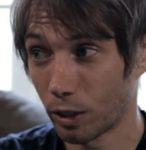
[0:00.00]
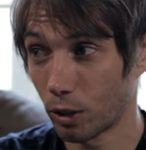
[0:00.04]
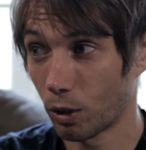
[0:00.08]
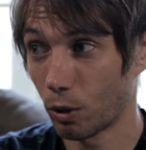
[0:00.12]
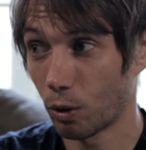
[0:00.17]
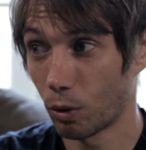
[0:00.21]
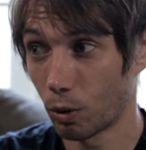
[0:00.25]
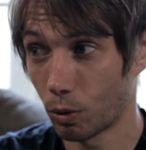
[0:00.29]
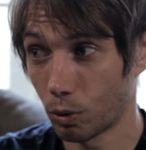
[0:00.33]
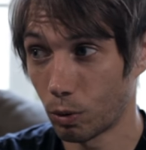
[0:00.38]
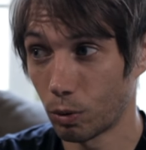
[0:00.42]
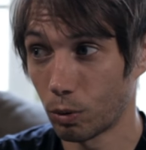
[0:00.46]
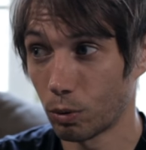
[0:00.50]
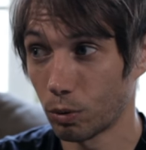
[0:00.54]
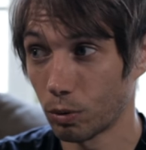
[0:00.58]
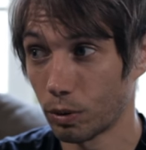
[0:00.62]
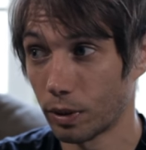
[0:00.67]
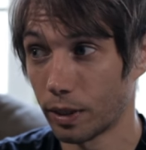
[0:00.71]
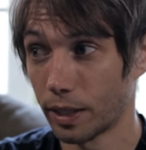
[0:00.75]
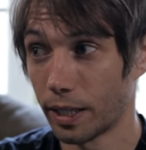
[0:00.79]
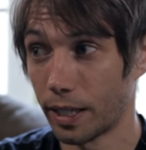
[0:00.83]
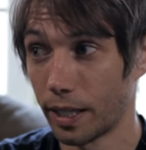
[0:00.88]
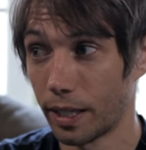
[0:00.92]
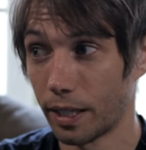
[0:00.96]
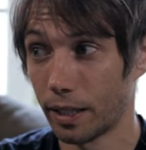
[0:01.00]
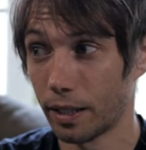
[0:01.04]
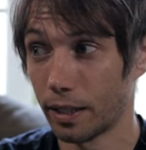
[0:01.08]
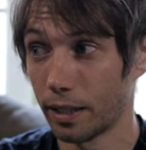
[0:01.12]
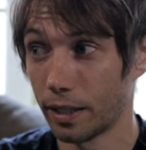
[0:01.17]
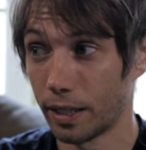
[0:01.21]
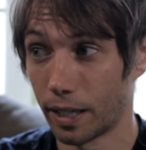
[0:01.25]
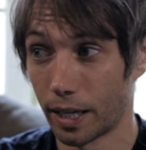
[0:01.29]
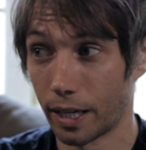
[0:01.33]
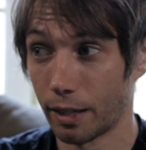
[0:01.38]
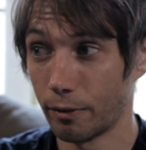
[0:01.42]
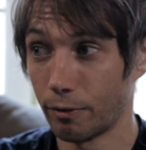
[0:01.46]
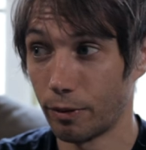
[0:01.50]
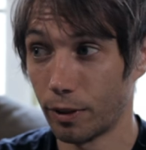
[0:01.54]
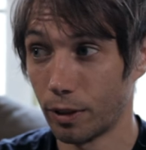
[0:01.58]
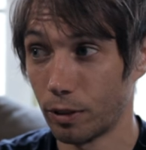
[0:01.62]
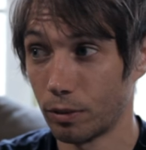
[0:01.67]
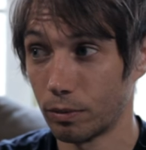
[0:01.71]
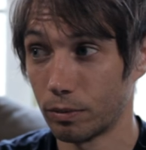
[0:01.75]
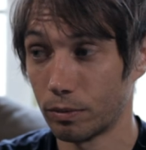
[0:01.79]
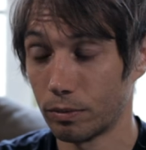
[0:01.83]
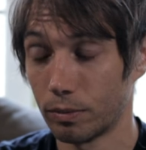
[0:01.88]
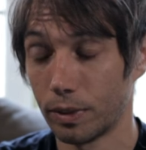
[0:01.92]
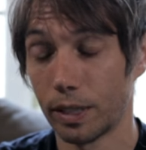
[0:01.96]
hold an
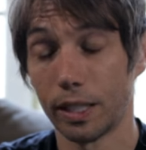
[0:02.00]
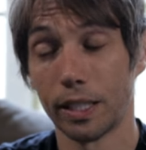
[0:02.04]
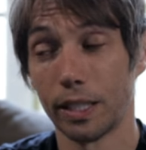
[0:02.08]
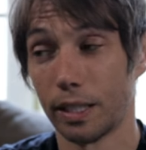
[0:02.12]
iPhone,